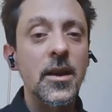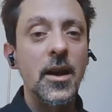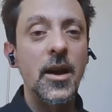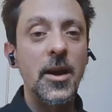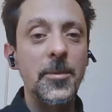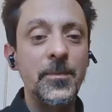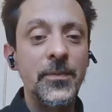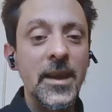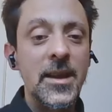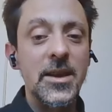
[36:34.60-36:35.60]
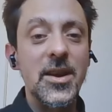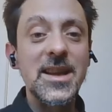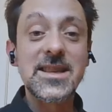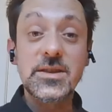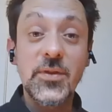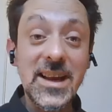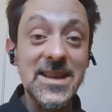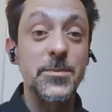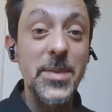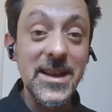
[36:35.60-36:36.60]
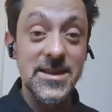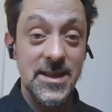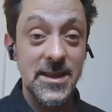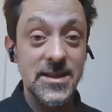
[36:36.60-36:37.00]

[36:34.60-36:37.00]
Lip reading: Is its flexibility.